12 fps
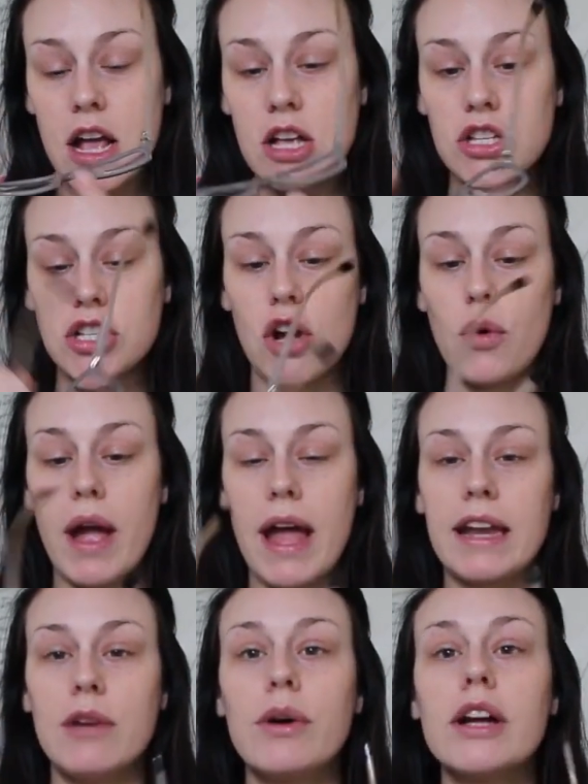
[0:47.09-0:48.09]
So
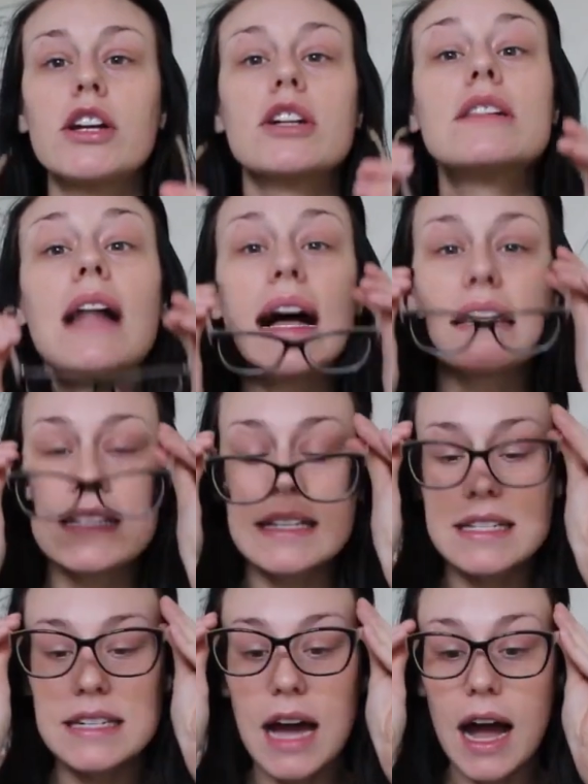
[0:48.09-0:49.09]
anywhere your
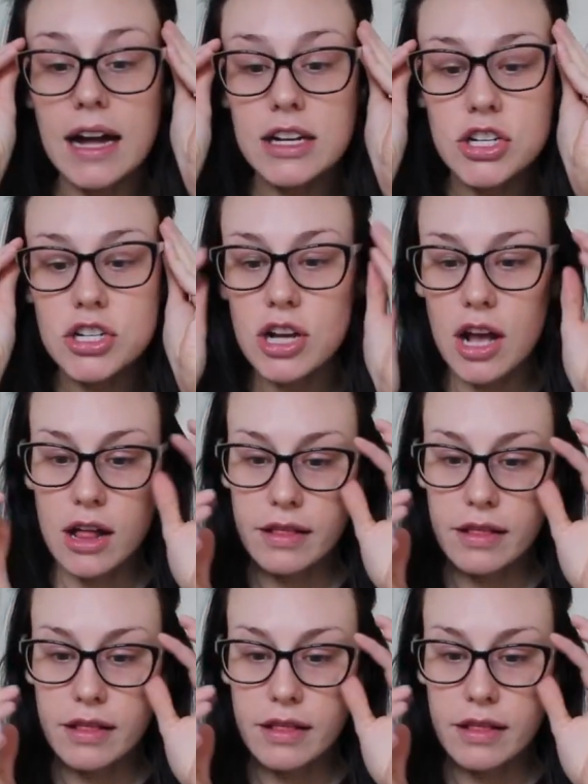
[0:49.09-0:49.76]
glasses touch,